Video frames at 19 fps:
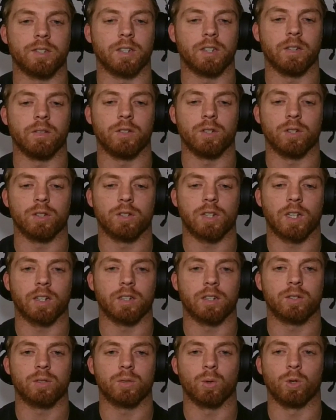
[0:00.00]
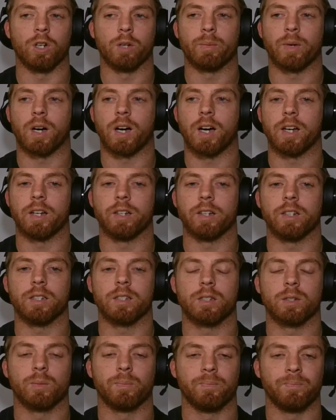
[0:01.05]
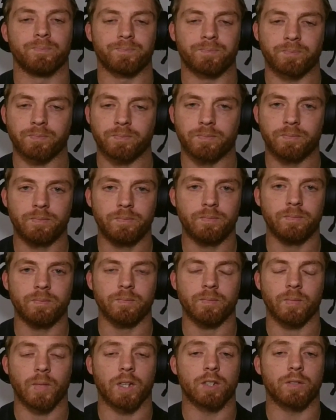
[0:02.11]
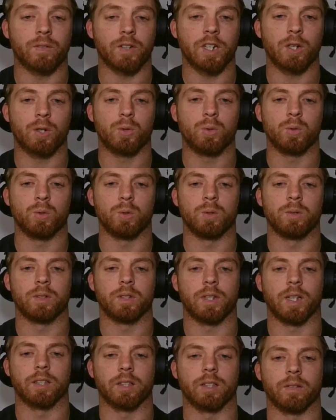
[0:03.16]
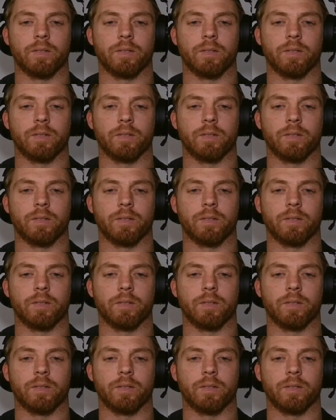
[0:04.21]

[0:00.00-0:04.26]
gives you like a story behind it. And it's very cool. Like they've